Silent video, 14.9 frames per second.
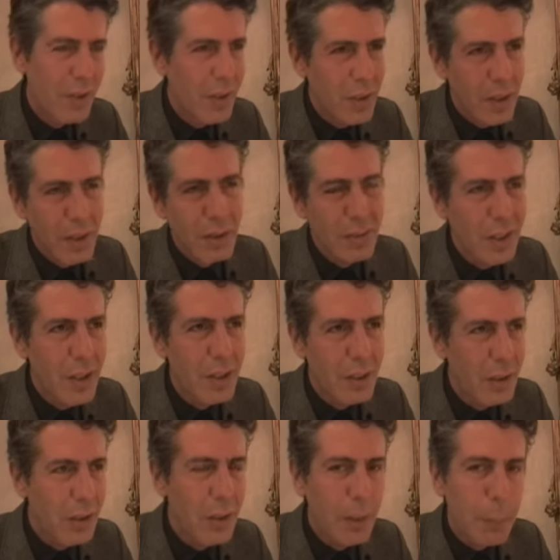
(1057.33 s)
you're thinking not a
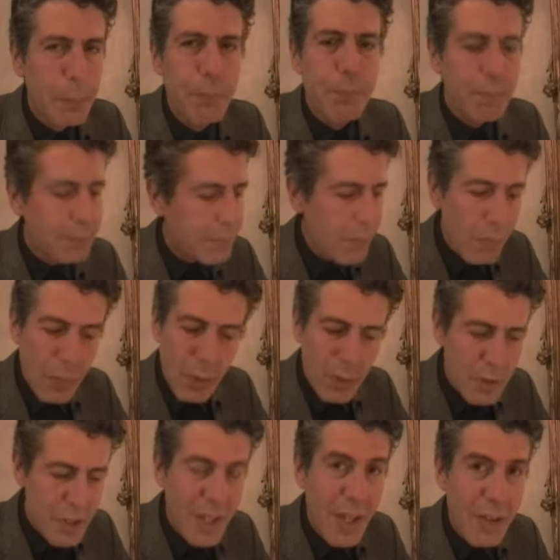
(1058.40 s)
good thing.
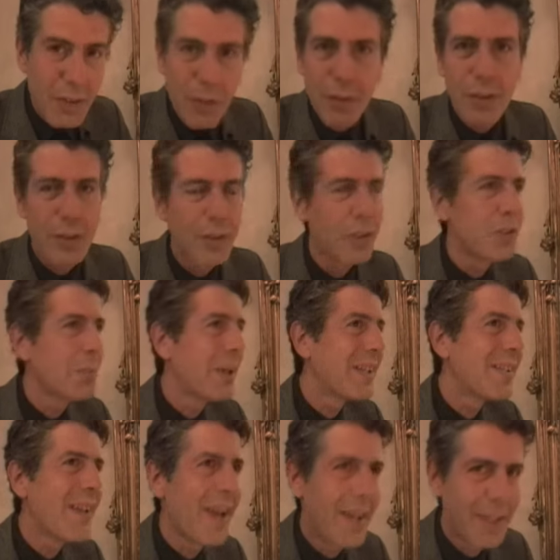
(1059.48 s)
Together, they're
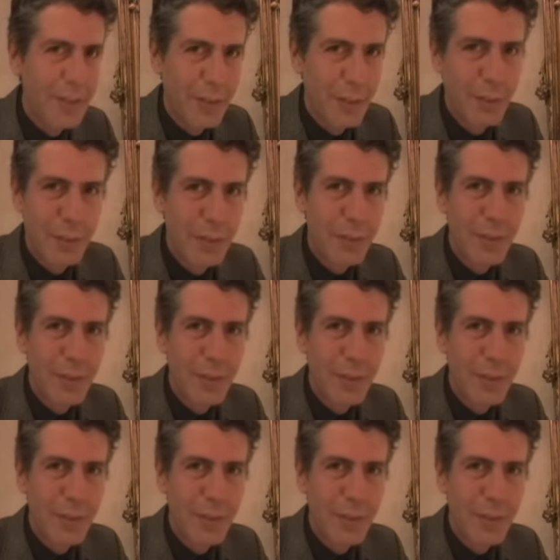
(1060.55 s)
spectacular.